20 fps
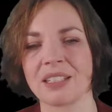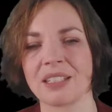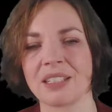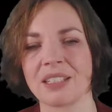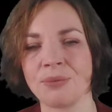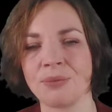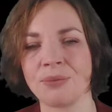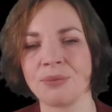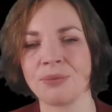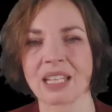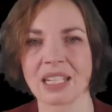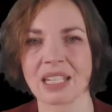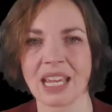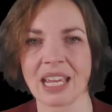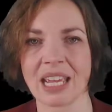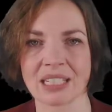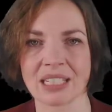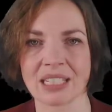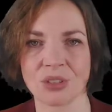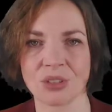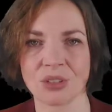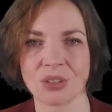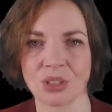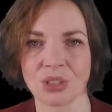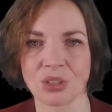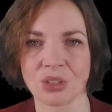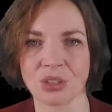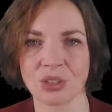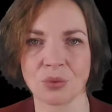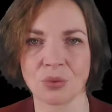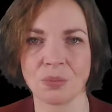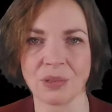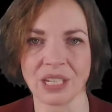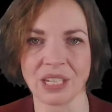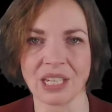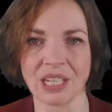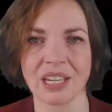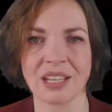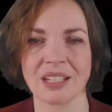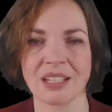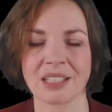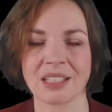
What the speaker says: defect excitons to be